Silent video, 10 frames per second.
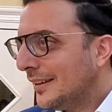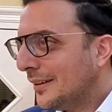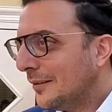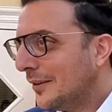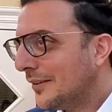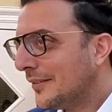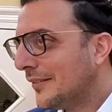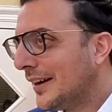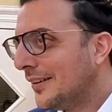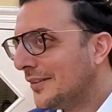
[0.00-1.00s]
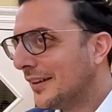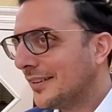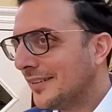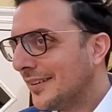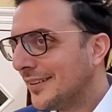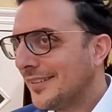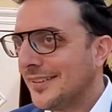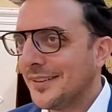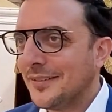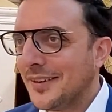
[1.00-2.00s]
Once Rav Aryeh Shechter, Zecher
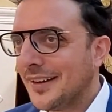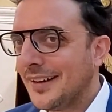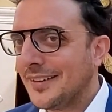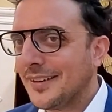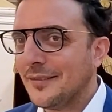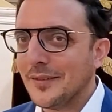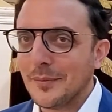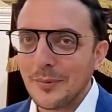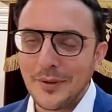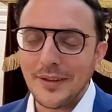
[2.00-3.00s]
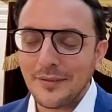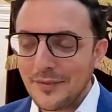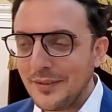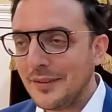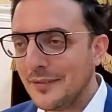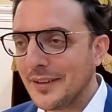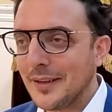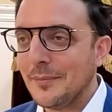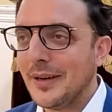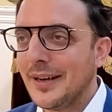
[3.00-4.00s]
Tzadik Levacha, had to convince a boy that left yeshiva to
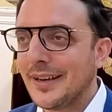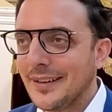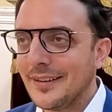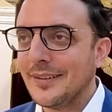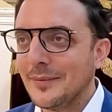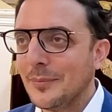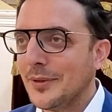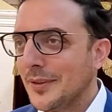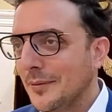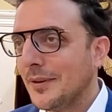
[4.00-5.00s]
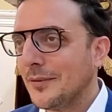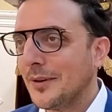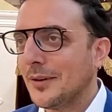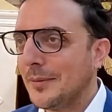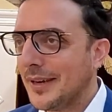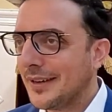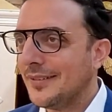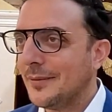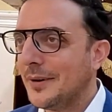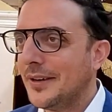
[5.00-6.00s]
come back, and the boy told him he doesn't want to go back, and he
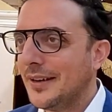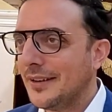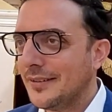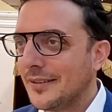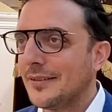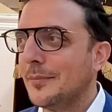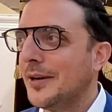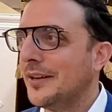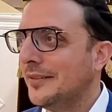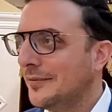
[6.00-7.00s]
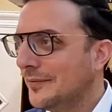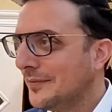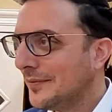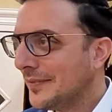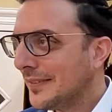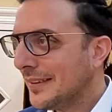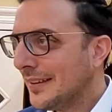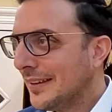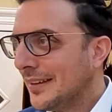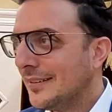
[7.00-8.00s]
said, "Why not?" He said, "Because of money."
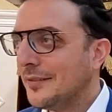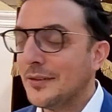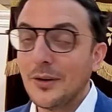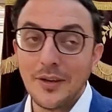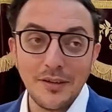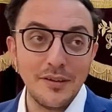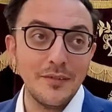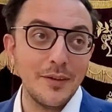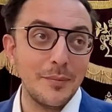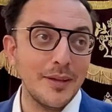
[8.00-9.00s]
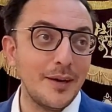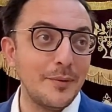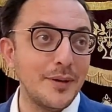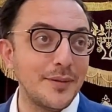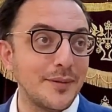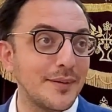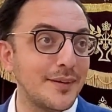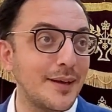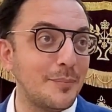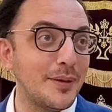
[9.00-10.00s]
He said, "If you go to yeshiva, you'll be a lot wealthier
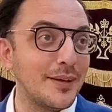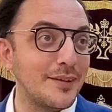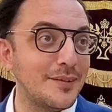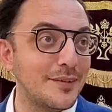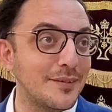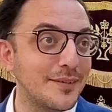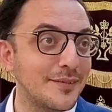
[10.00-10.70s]
than not being in yeshiva."